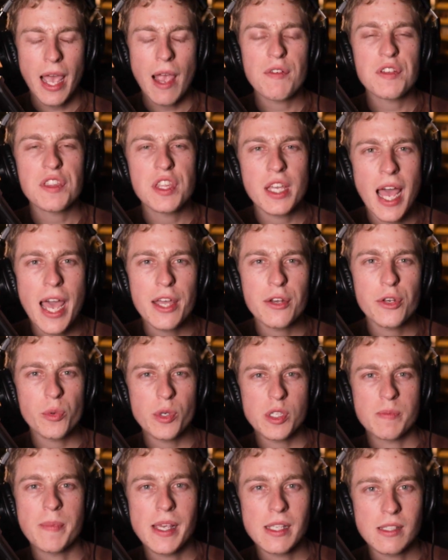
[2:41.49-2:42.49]
everything I do
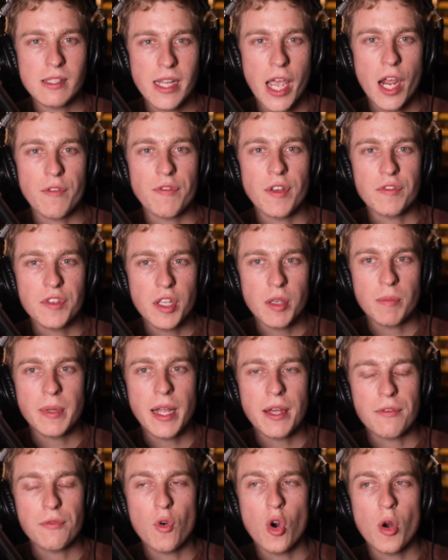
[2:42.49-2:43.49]
is based on the AR-15
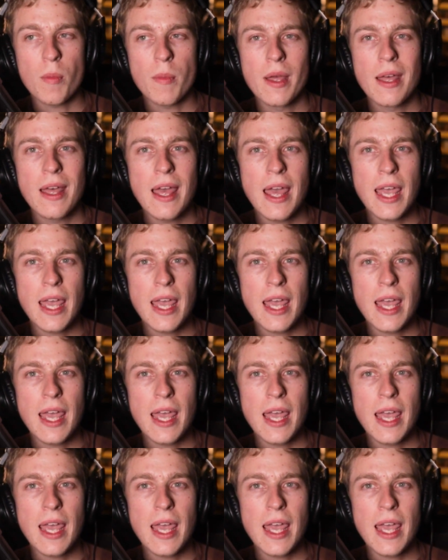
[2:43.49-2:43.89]
platform.